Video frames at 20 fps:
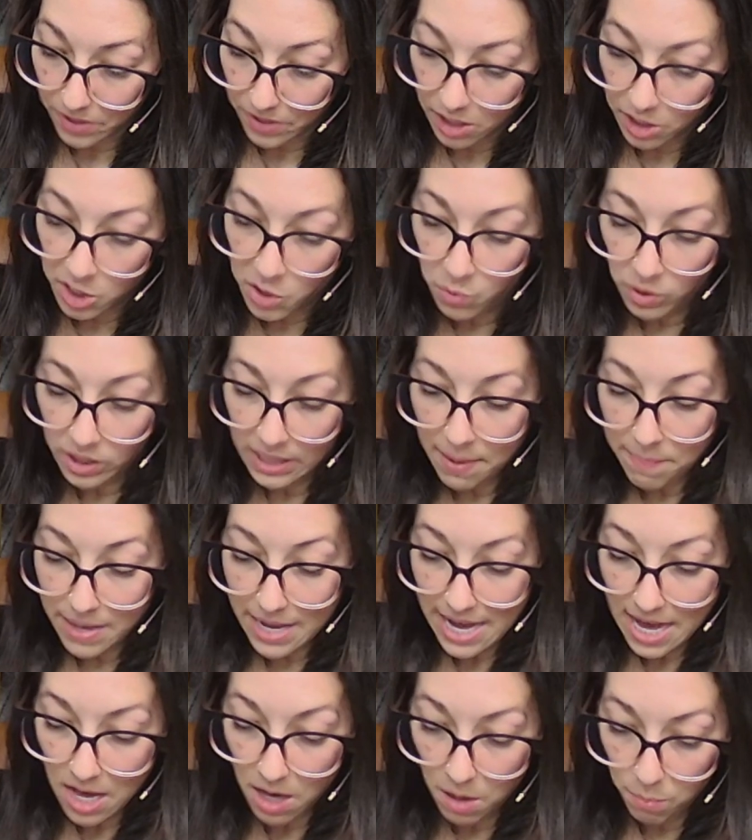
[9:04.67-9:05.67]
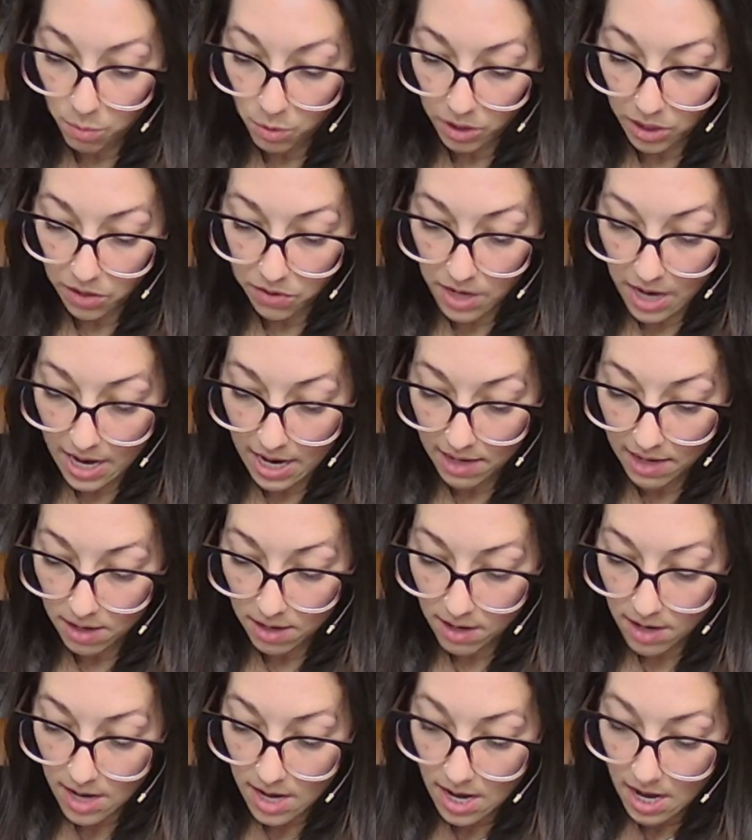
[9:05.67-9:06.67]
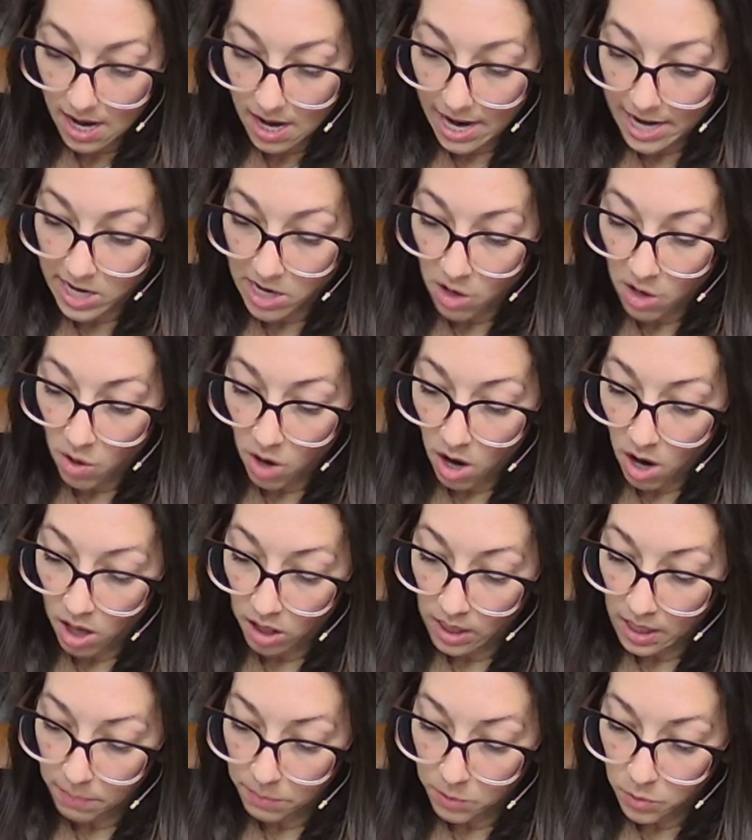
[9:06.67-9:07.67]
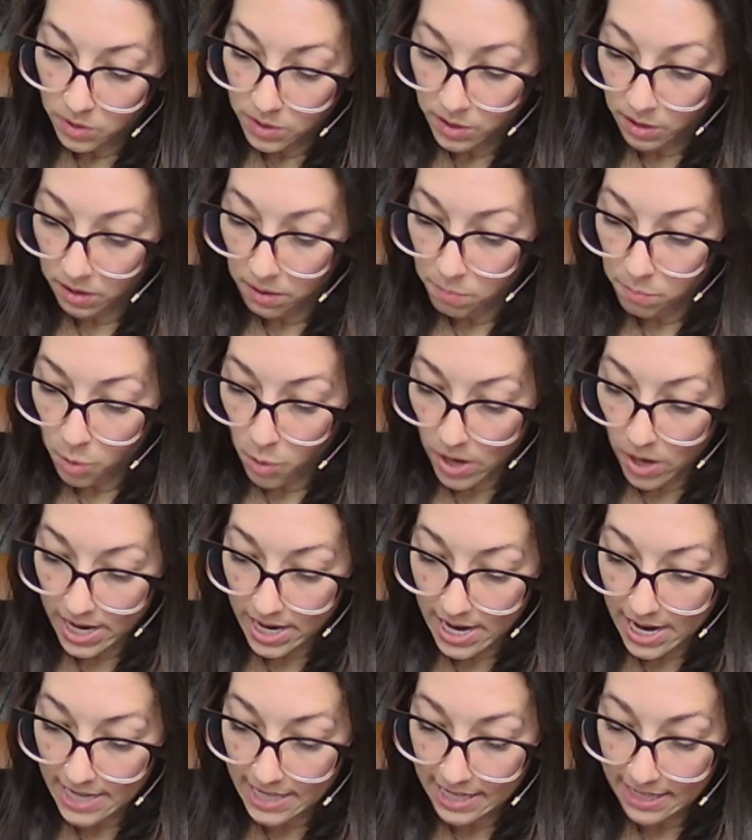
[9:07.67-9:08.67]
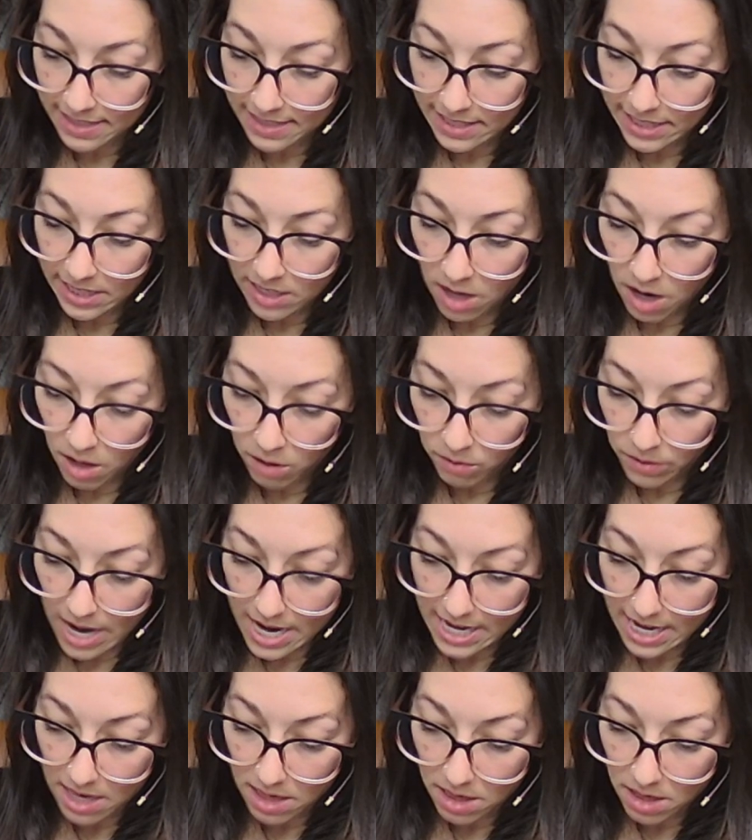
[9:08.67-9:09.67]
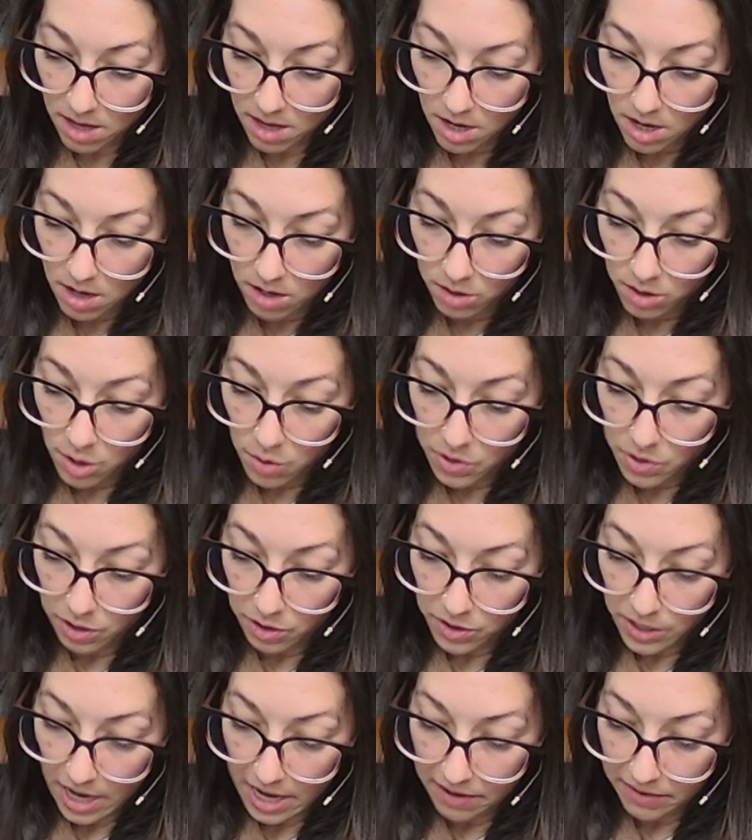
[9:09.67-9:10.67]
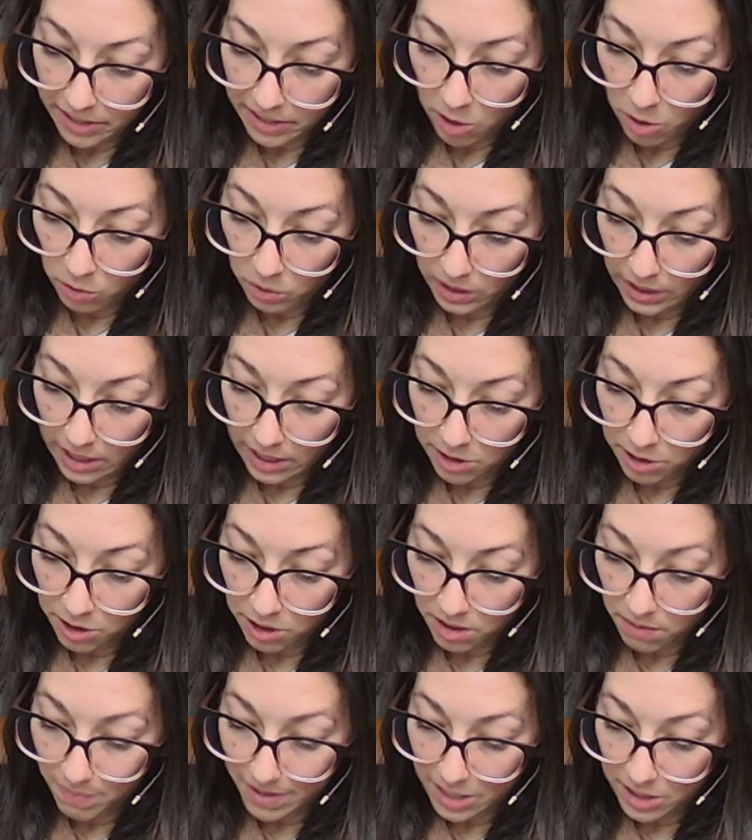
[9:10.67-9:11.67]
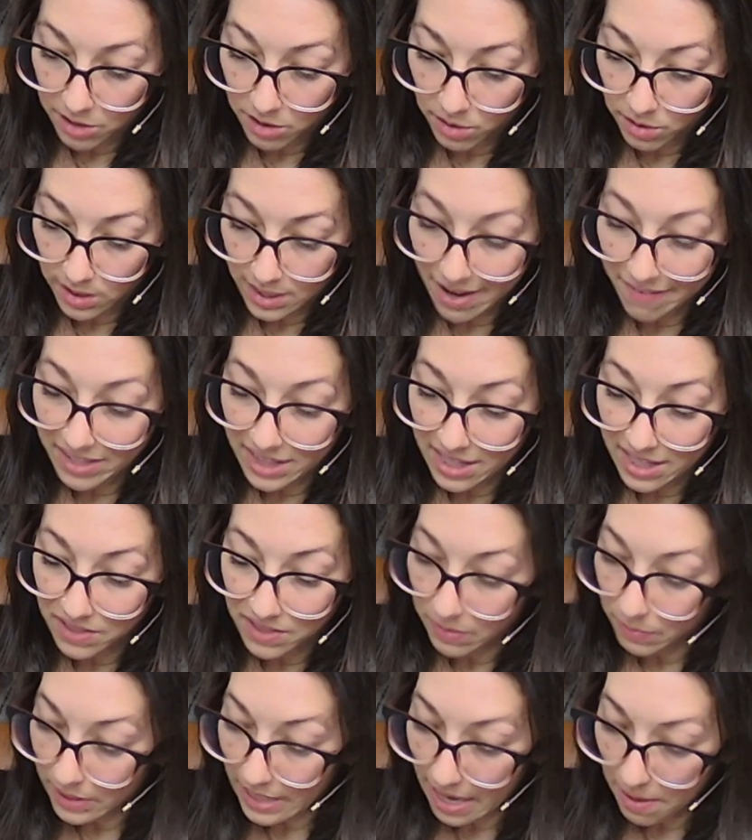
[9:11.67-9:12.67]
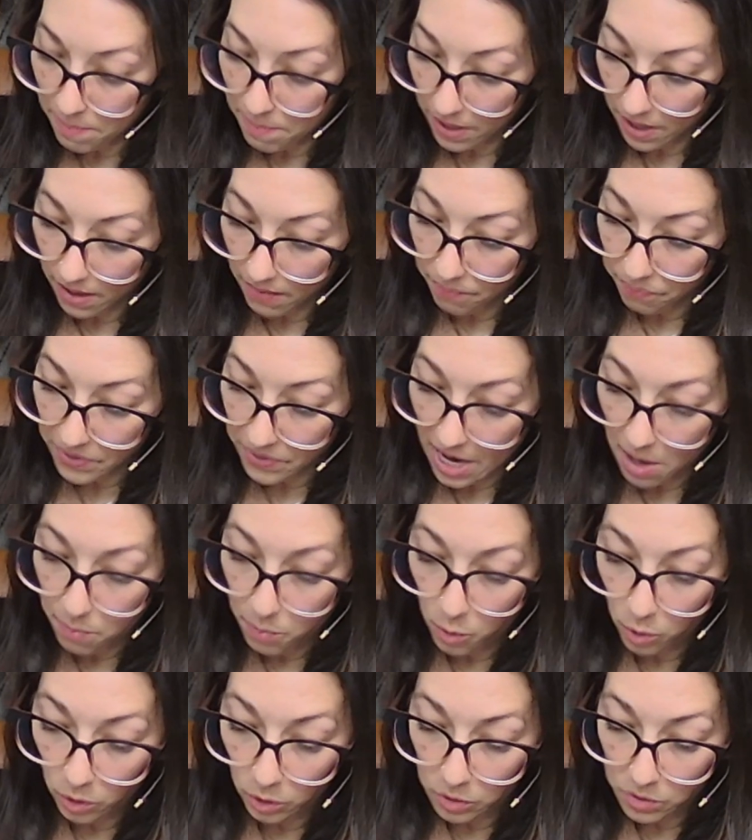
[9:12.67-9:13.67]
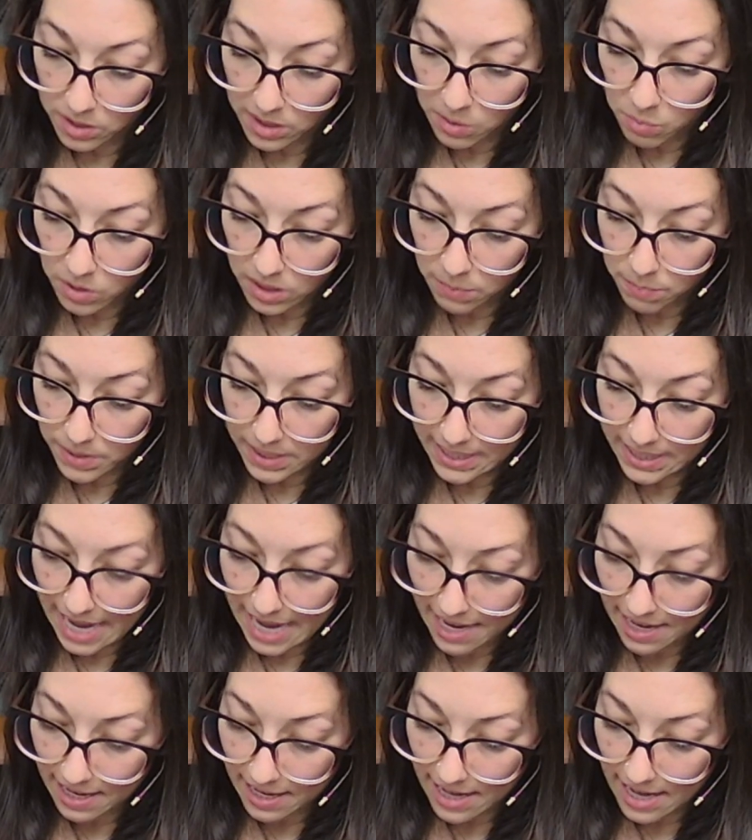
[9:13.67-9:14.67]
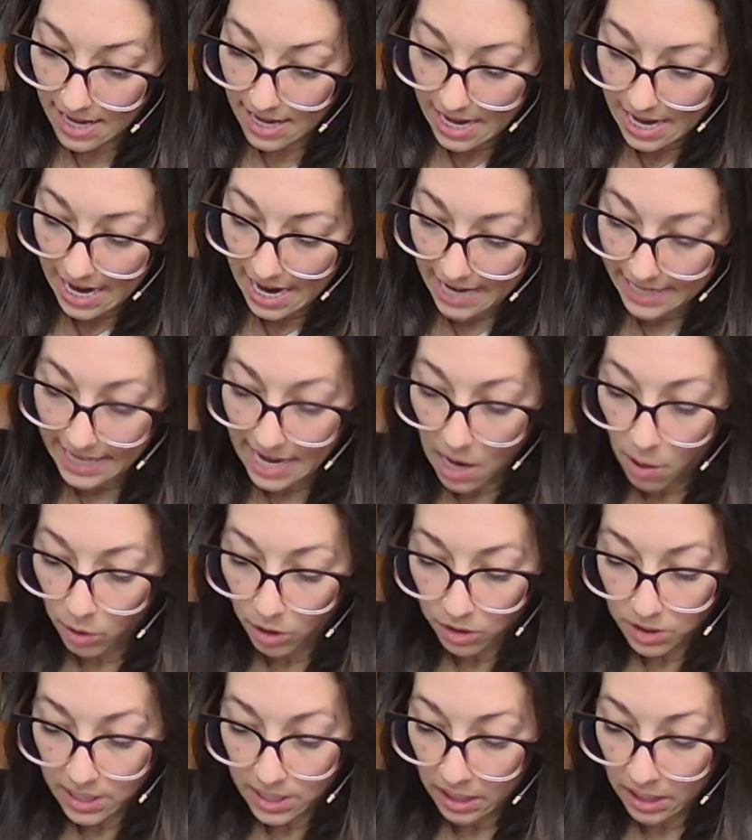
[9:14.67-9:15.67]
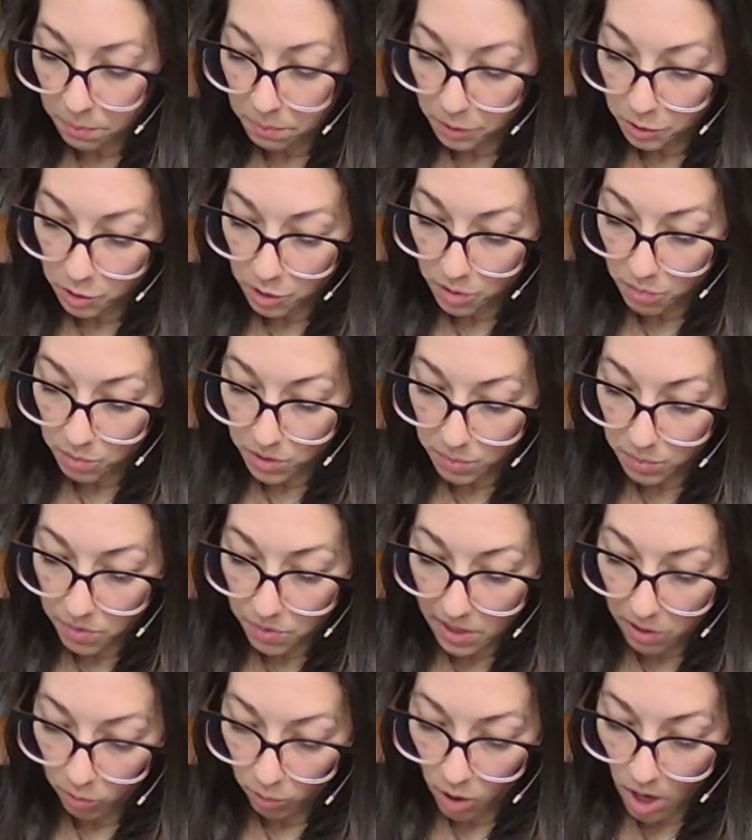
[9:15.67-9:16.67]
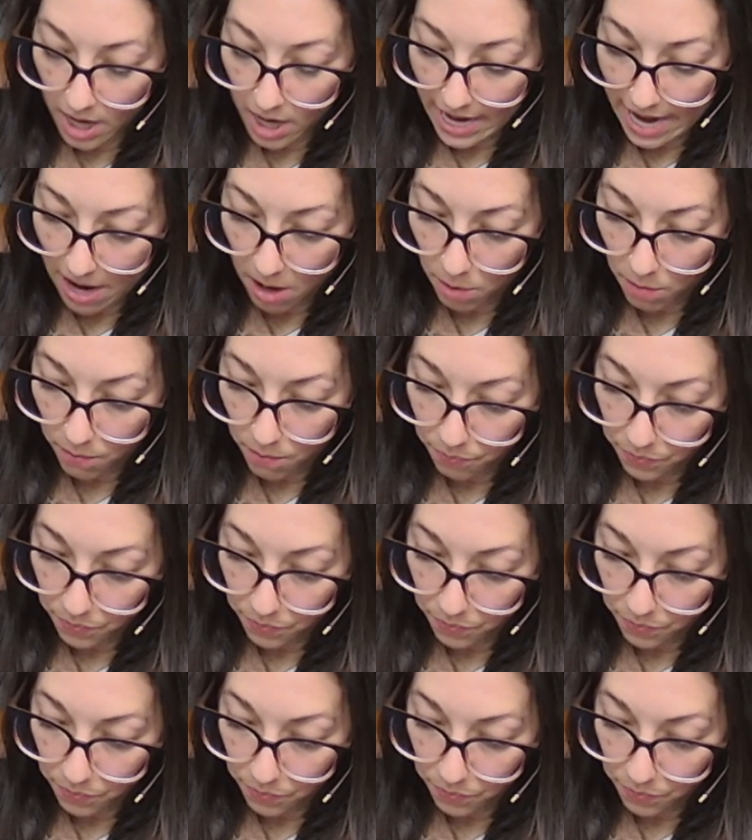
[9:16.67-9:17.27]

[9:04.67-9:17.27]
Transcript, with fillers: You will let me help, will you not? I know all up to a certain point, and I see already, though your diary only took me to 7th of September, how poor Lucy was beset, and how her terrible doom was being wrought out.